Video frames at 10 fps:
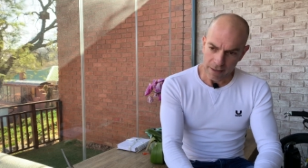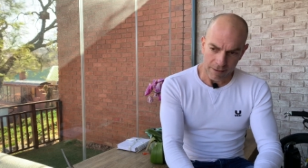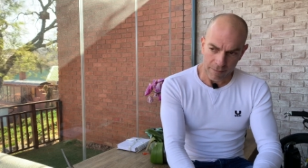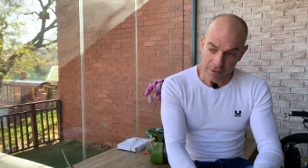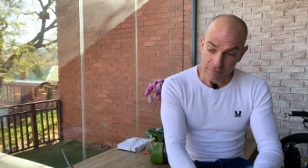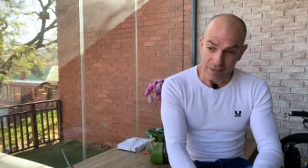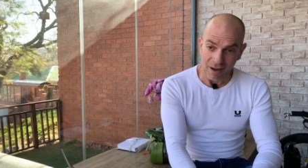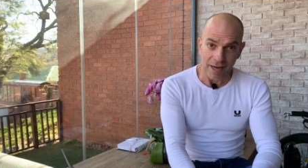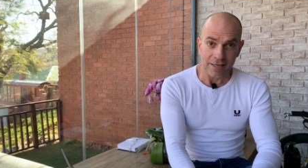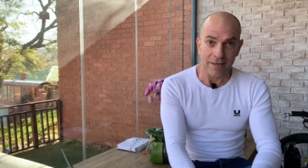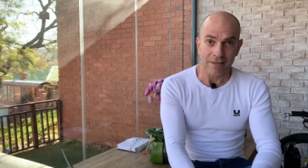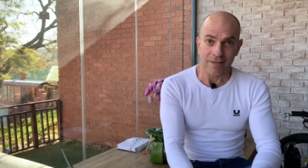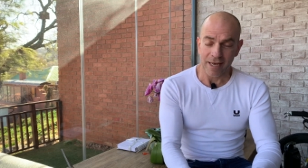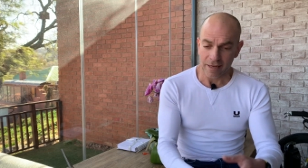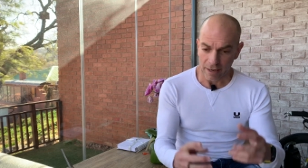a bit of
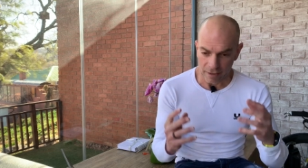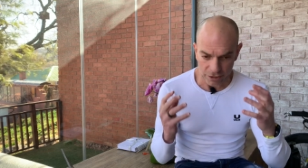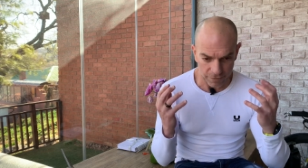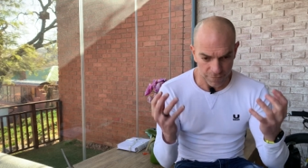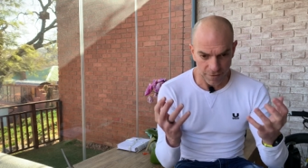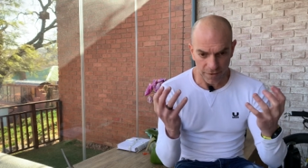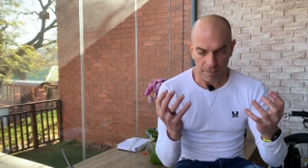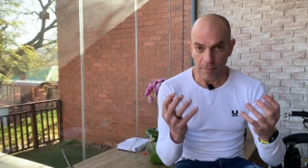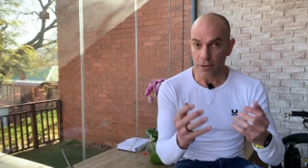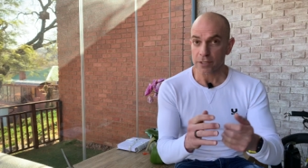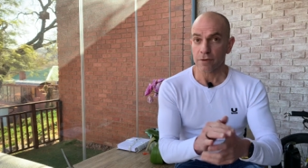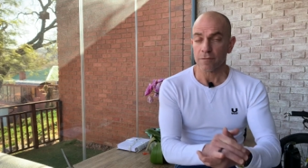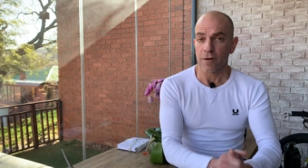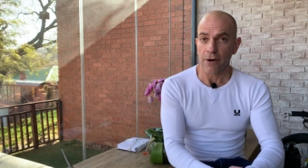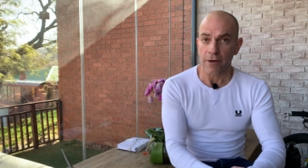tiredness, and I just feel that my body's not
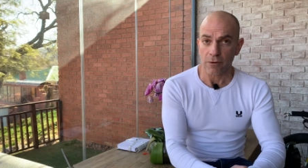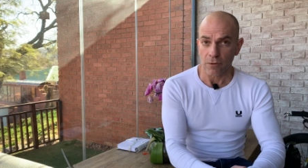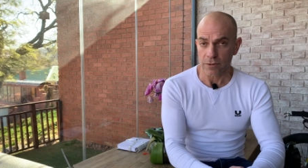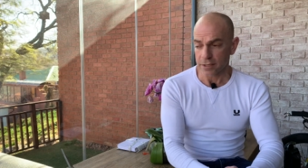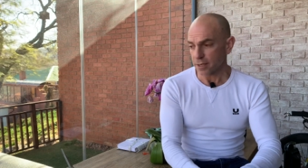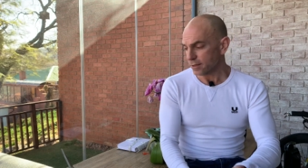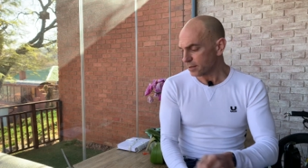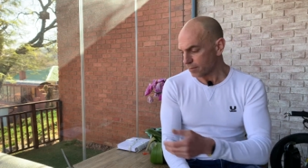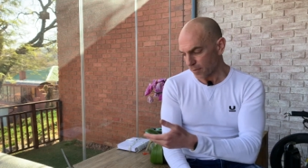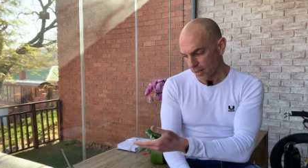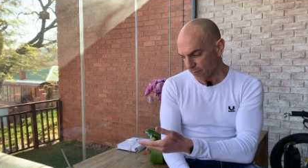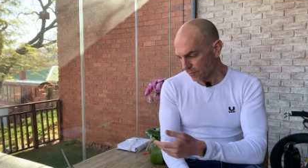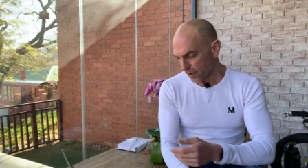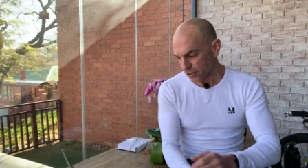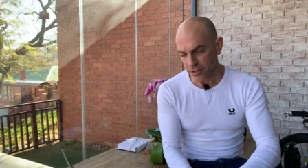firing on all cylinders. My liver
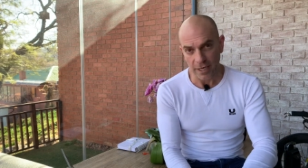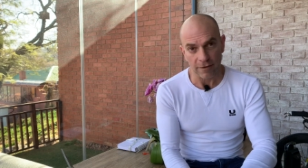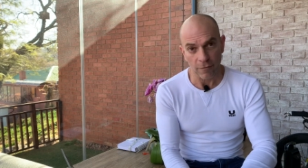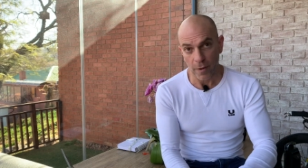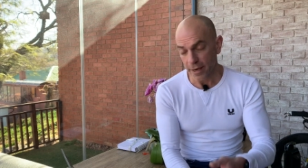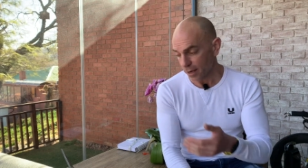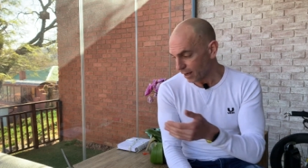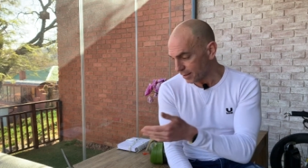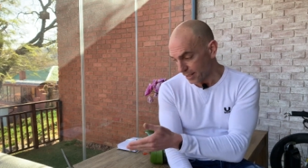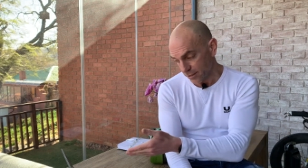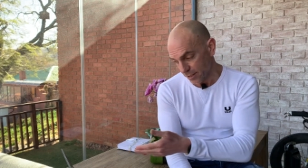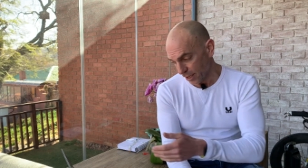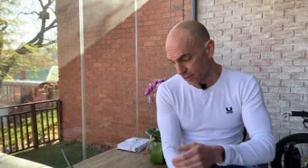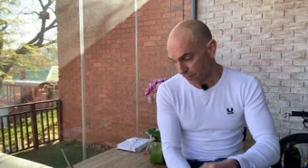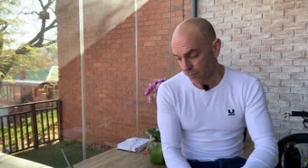function's out of whack. I need to
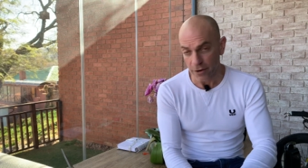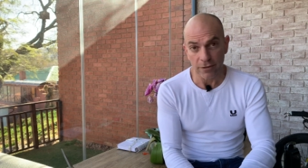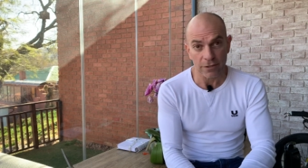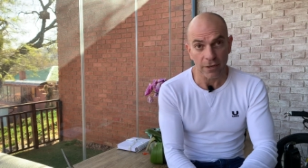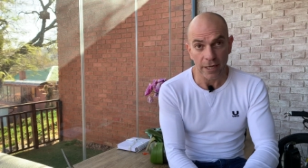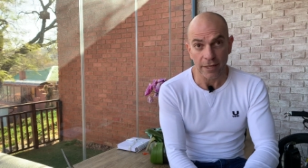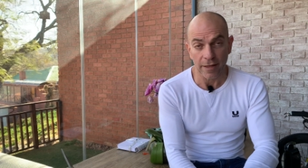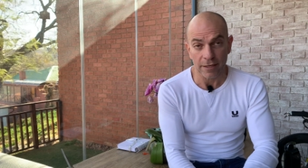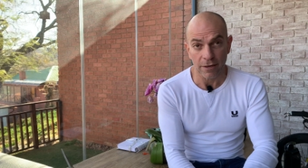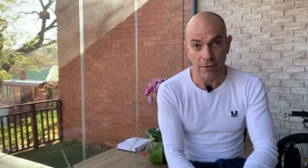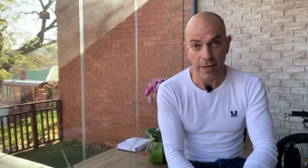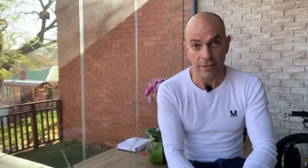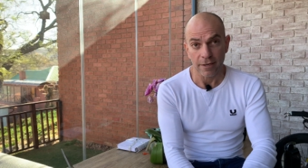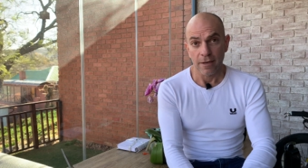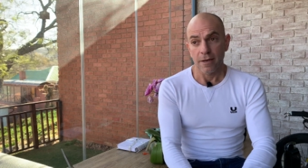actually focus on getting that correct.
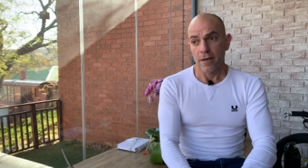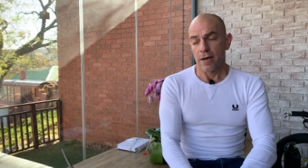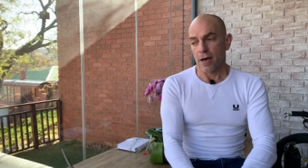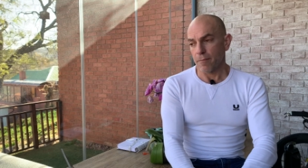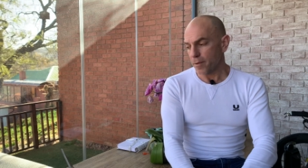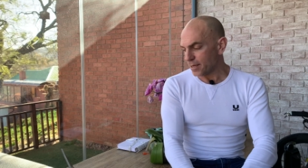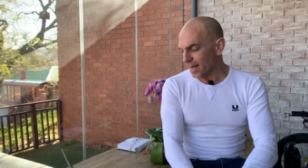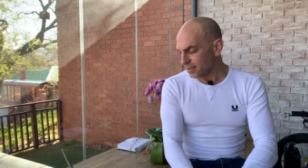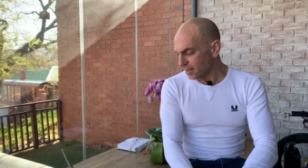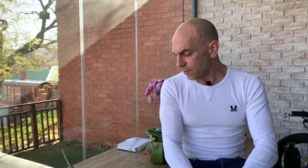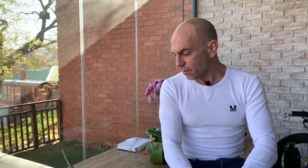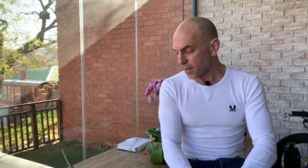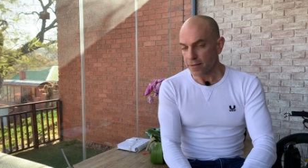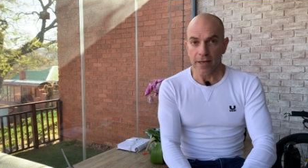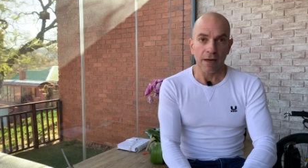Um, it has never
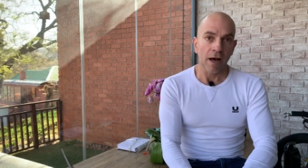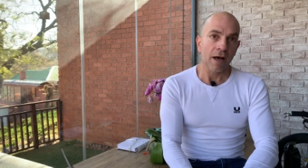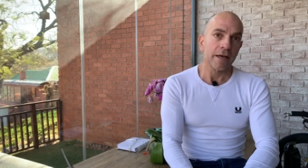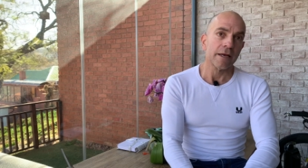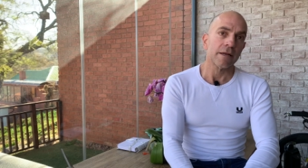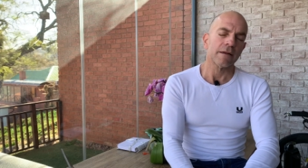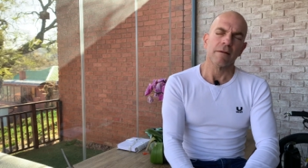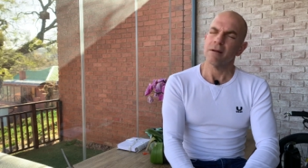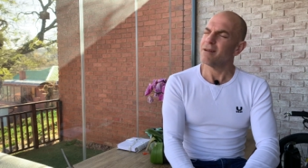been that high in